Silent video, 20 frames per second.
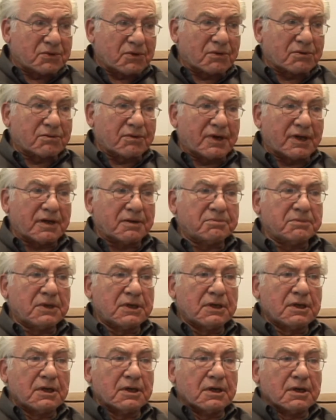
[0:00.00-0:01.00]
program,
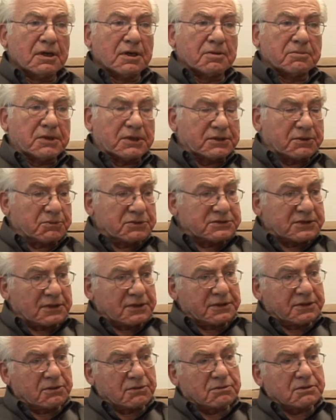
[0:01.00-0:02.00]
but there was a
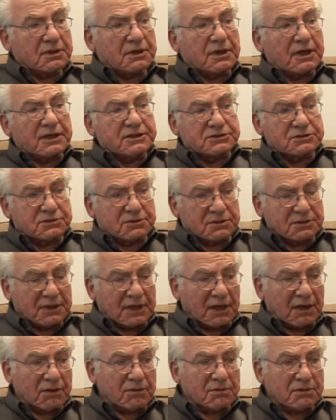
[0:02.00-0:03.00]
little cluster
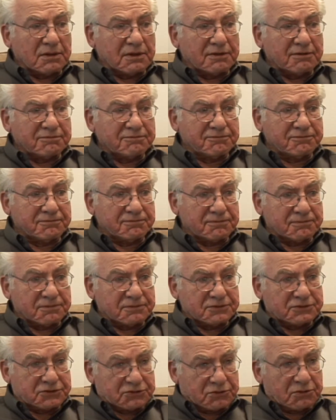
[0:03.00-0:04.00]
now of
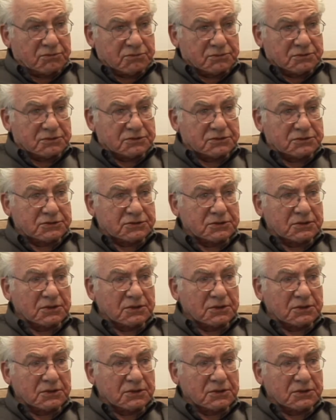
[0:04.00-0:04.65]
students